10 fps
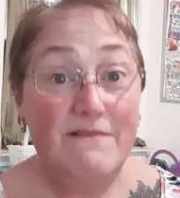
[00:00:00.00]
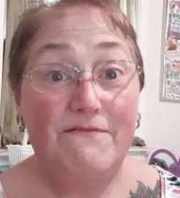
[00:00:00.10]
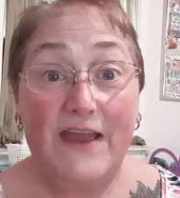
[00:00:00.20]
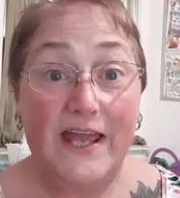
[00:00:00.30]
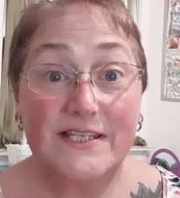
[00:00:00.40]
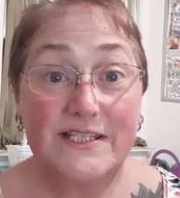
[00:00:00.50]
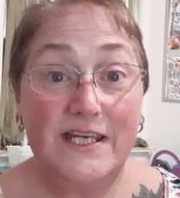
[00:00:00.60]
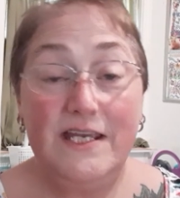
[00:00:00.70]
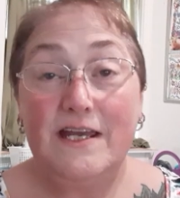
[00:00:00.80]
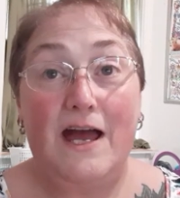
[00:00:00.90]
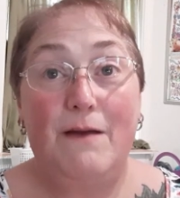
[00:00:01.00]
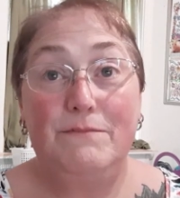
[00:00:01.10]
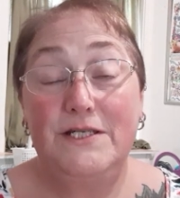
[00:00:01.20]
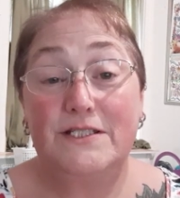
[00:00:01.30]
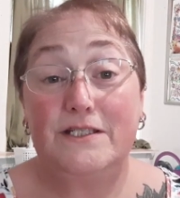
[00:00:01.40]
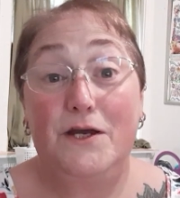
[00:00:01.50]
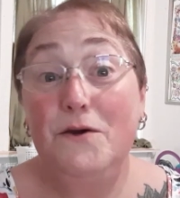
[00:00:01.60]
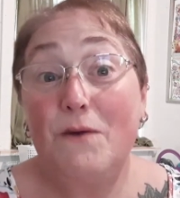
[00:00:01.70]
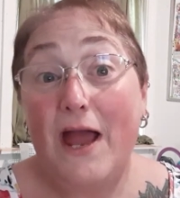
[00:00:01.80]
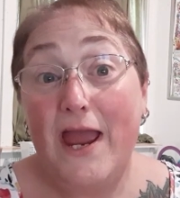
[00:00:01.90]
fancy. I'm just
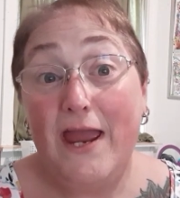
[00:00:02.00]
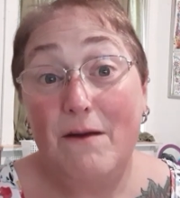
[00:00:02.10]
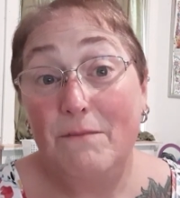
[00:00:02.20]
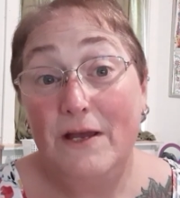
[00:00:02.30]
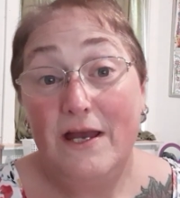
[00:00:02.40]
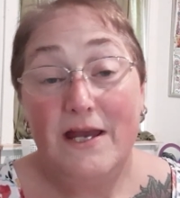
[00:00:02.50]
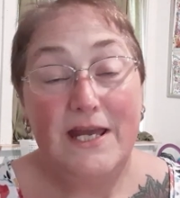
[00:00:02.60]
who I am.